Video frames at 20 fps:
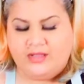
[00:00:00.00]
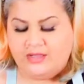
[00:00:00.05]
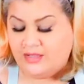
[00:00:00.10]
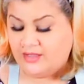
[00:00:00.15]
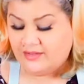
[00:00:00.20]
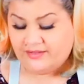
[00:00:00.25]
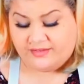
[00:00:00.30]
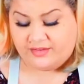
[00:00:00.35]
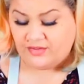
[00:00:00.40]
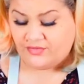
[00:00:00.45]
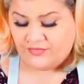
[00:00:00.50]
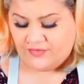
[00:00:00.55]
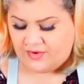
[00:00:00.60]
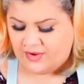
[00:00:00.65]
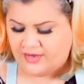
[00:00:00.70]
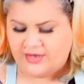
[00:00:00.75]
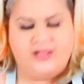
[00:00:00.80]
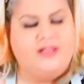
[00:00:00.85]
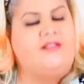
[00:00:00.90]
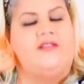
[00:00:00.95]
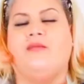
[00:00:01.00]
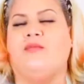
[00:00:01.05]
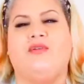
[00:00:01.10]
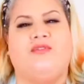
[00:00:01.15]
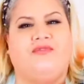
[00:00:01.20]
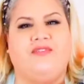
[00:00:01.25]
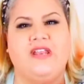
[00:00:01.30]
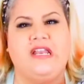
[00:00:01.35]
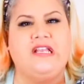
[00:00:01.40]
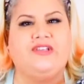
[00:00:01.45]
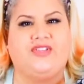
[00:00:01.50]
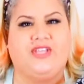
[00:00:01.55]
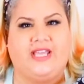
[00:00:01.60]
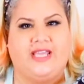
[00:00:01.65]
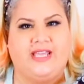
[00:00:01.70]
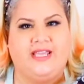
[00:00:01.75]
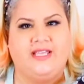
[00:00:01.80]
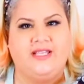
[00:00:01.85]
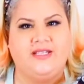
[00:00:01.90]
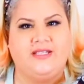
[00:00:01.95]
So it's fine. So I'm going to finish
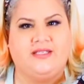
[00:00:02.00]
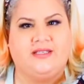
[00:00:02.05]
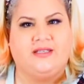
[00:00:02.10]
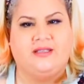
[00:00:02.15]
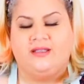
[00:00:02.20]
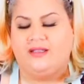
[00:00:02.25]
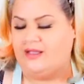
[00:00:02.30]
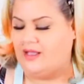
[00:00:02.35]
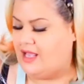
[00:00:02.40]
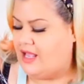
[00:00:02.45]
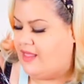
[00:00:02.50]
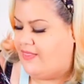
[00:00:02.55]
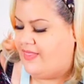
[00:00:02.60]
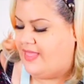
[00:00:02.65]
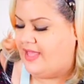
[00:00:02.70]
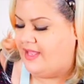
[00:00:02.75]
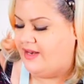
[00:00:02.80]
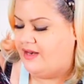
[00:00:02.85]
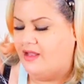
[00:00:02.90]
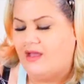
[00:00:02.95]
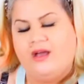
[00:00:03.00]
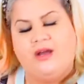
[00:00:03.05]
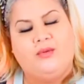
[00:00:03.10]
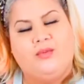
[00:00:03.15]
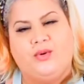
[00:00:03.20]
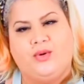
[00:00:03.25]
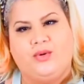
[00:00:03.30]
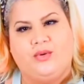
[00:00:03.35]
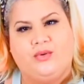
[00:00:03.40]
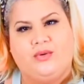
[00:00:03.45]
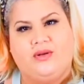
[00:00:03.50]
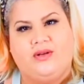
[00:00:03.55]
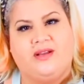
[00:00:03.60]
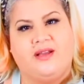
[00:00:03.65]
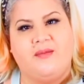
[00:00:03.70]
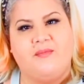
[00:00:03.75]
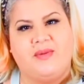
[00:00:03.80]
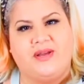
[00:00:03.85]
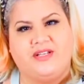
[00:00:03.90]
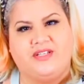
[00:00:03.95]
these, and then I will
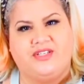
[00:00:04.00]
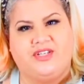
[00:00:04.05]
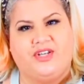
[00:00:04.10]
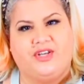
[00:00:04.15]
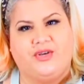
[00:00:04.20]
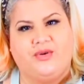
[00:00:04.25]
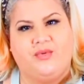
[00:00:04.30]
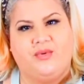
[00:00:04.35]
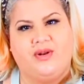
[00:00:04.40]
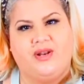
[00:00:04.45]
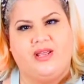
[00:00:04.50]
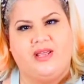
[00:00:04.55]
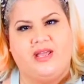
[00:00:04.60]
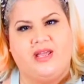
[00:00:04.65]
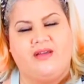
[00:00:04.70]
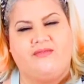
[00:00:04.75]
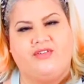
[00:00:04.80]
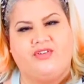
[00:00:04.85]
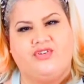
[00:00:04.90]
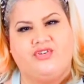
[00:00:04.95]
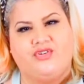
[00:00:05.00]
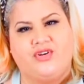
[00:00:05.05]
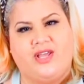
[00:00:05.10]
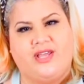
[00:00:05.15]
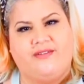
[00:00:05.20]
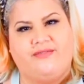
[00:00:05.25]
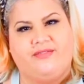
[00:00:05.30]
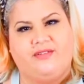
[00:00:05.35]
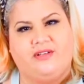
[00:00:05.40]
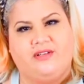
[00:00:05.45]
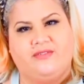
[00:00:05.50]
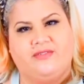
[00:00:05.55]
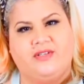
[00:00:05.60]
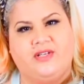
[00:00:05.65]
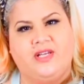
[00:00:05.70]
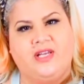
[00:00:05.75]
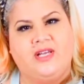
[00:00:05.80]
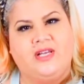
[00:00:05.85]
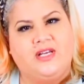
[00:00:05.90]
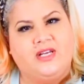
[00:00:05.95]
come back to you when I have a tray full of
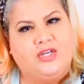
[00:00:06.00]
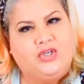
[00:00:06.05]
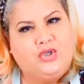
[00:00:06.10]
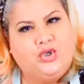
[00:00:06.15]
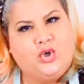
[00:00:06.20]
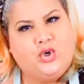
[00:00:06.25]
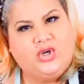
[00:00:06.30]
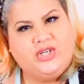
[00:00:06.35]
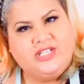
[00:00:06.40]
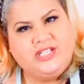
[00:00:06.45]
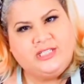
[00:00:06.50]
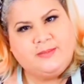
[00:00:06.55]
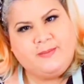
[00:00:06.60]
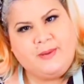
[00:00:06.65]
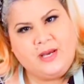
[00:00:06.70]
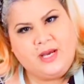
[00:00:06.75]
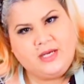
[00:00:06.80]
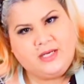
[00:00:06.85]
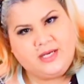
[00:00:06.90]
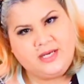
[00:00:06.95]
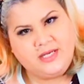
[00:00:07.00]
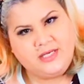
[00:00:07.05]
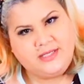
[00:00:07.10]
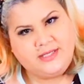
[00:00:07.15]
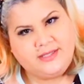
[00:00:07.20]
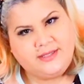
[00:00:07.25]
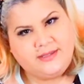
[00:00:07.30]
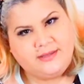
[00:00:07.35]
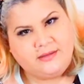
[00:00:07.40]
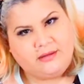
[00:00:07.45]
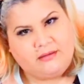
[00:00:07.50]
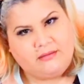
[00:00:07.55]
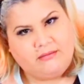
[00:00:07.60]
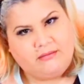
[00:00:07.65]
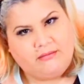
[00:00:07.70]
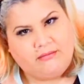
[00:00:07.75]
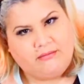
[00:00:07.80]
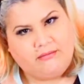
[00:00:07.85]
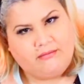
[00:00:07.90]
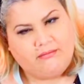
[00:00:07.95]
gorgeous burgers.
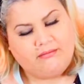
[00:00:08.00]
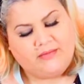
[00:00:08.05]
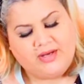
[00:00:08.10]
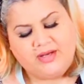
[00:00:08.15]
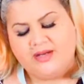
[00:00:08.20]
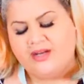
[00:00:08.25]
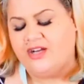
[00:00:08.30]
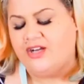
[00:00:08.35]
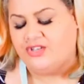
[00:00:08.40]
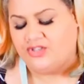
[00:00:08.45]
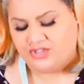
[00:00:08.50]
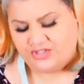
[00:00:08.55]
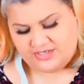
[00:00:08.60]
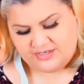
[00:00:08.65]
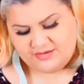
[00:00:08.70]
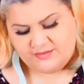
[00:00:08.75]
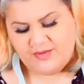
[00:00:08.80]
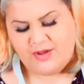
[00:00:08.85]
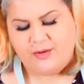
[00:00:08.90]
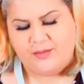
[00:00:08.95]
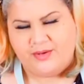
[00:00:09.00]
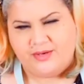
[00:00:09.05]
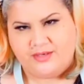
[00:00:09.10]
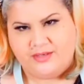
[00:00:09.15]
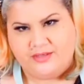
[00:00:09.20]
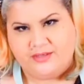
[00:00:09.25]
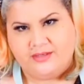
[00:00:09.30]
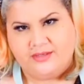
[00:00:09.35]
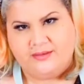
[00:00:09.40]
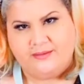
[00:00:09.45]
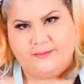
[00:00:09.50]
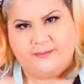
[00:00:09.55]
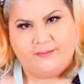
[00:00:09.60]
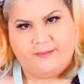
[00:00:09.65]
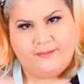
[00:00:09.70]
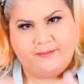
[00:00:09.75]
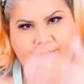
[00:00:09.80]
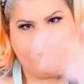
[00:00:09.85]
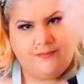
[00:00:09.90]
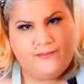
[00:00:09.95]
I'll see you in a moment.
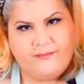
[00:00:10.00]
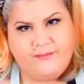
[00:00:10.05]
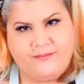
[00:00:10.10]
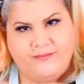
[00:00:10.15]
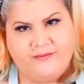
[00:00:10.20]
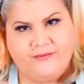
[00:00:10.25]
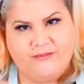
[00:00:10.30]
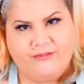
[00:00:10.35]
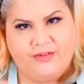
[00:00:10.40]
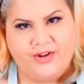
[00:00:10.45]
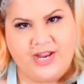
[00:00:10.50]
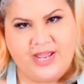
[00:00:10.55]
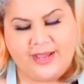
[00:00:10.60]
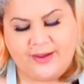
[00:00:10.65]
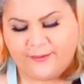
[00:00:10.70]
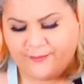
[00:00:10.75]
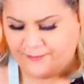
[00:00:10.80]
For now.